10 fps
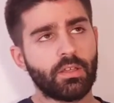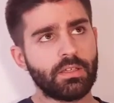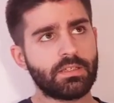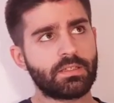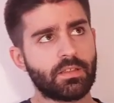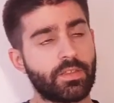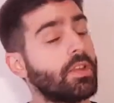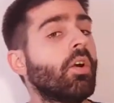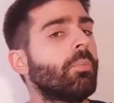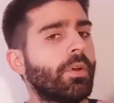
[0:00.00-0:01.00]
is
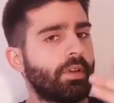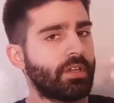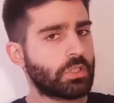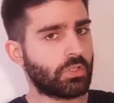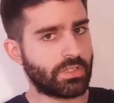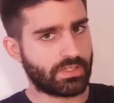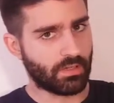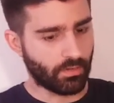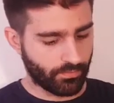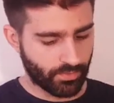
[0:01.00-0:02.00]
the operation
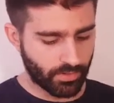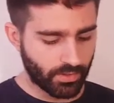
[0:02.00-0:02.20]
itself.